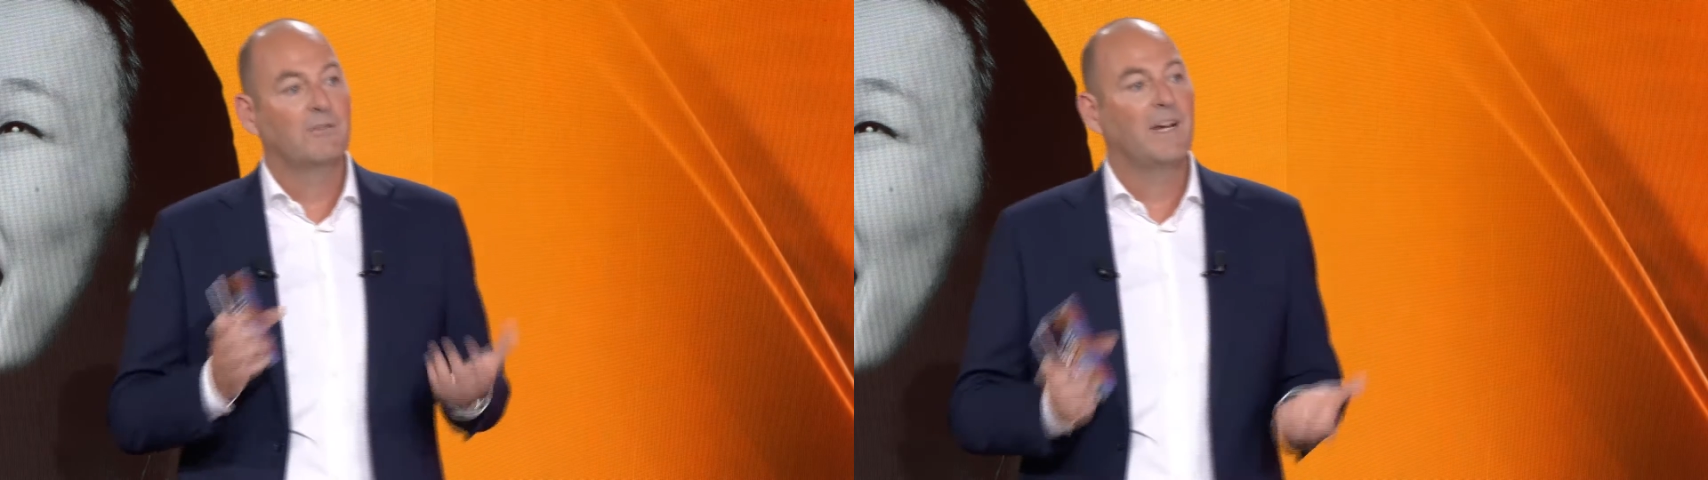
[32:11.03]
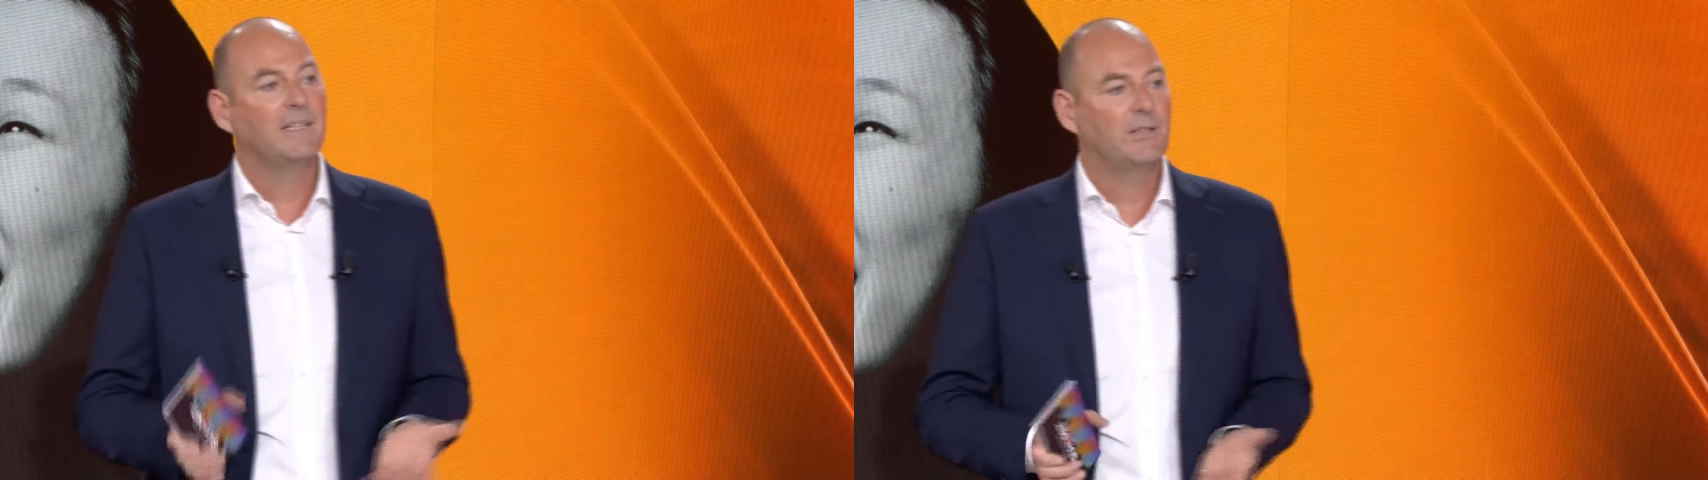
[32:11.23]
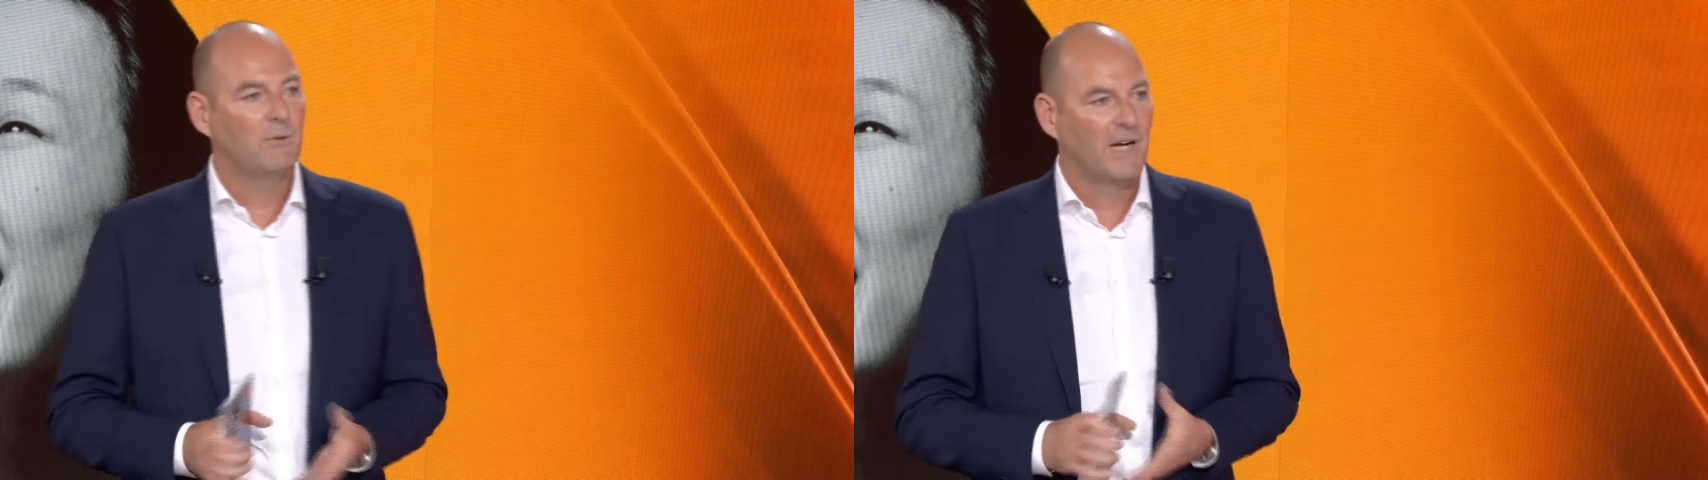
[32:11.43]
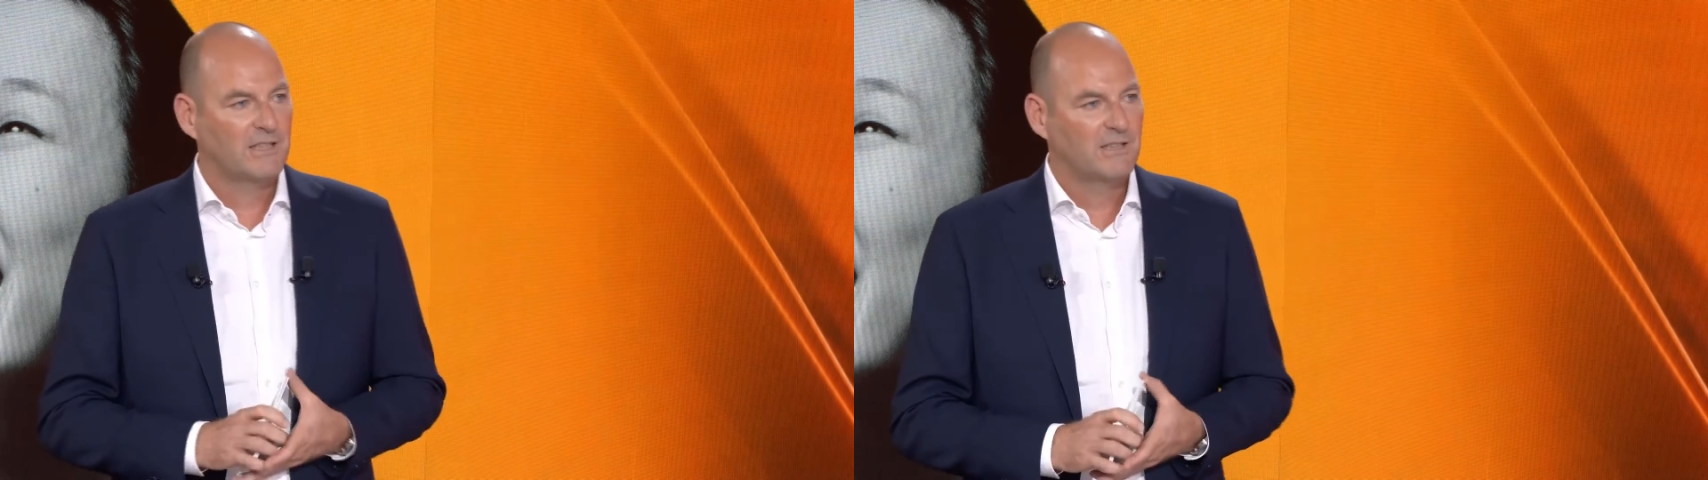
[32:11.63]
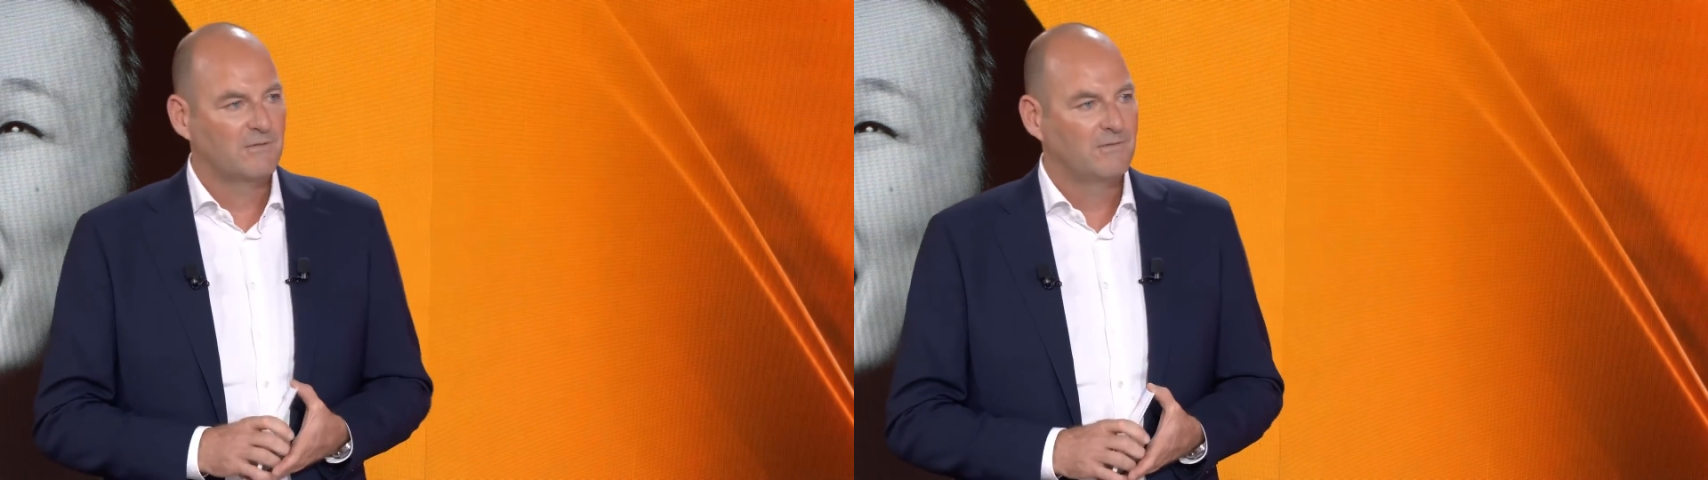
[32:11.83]
great
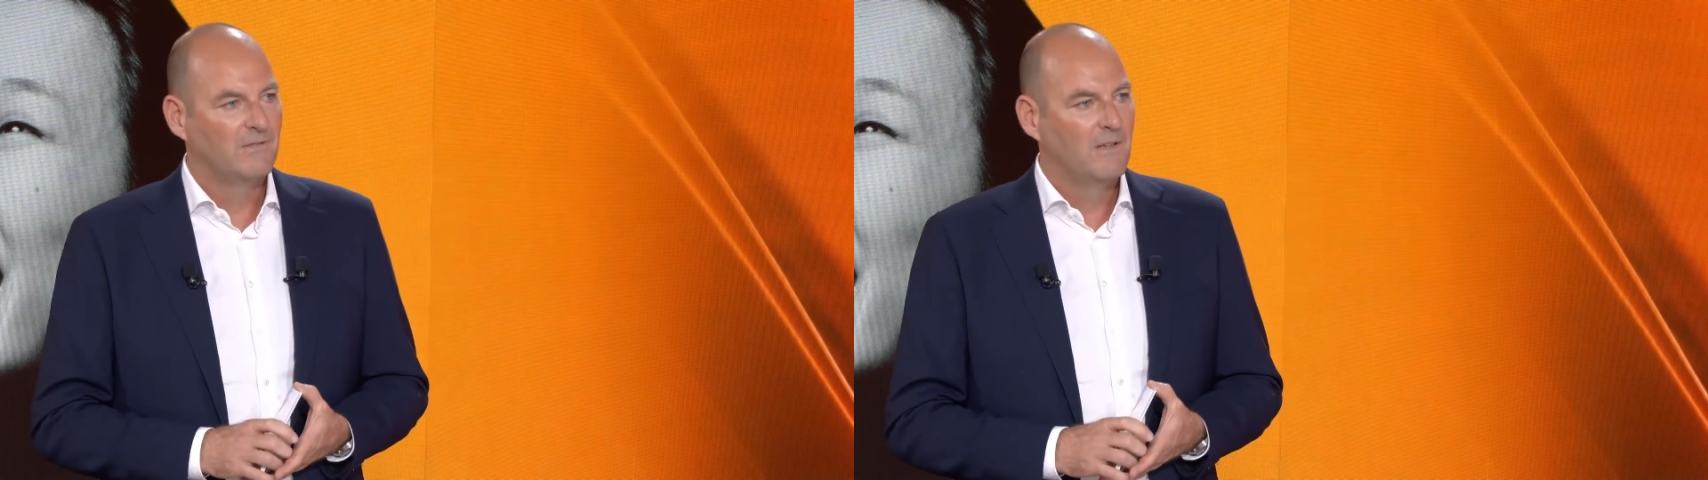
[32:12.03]
UX.